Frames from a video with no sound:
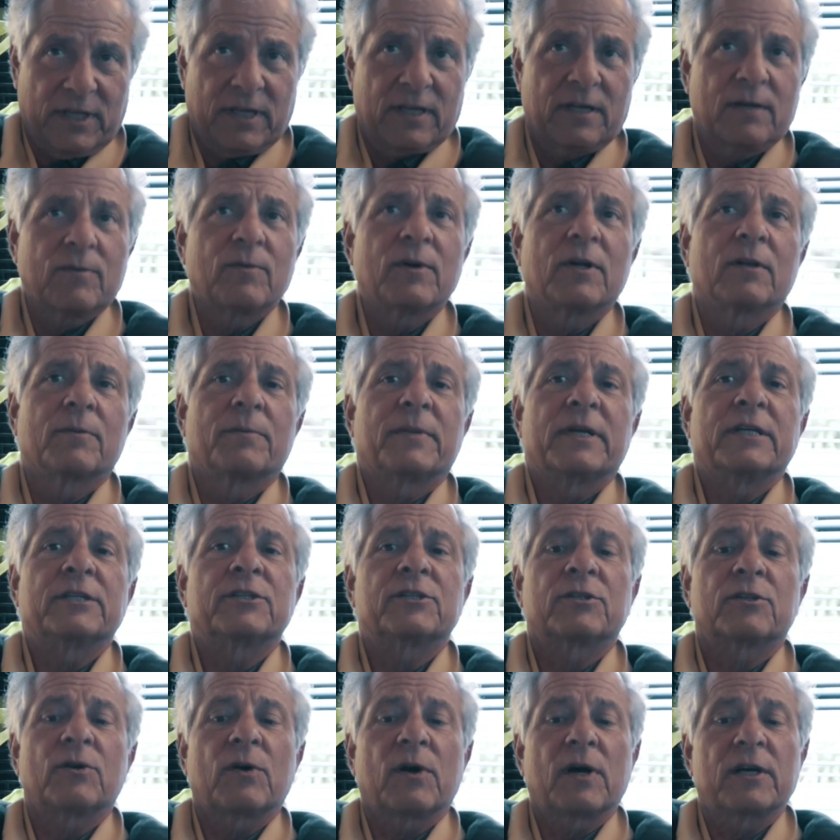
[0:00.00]
that it will be
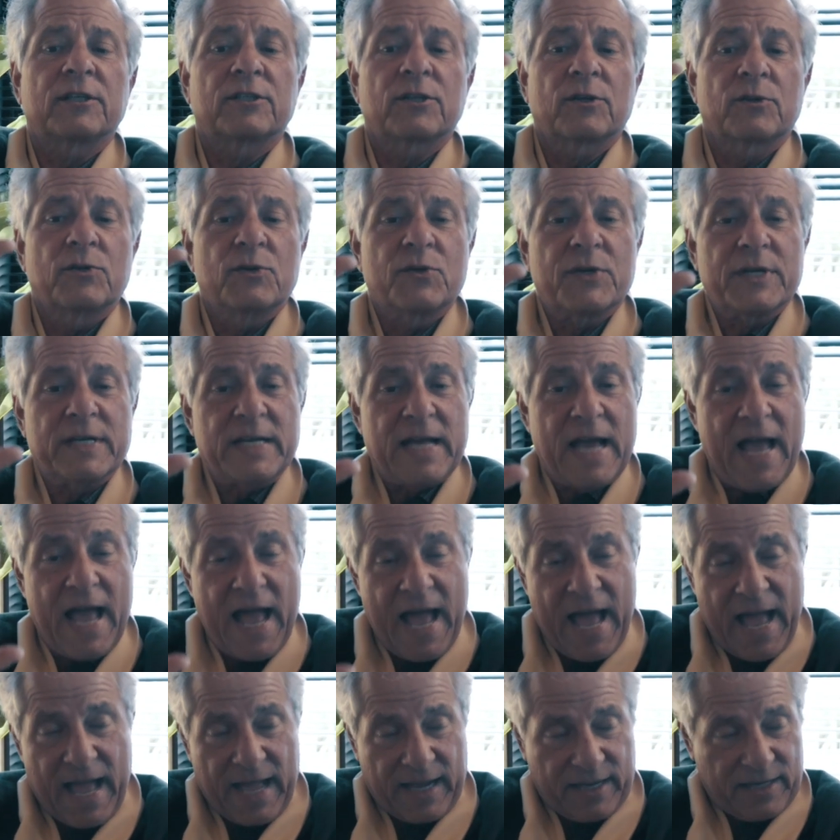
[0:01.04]
so you can
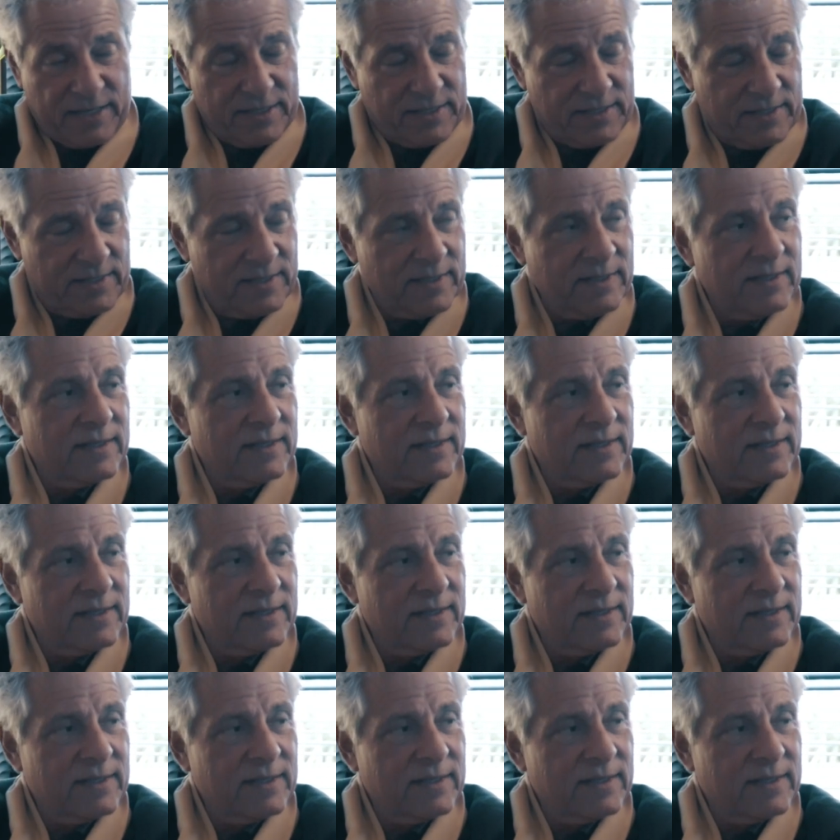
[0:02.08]
act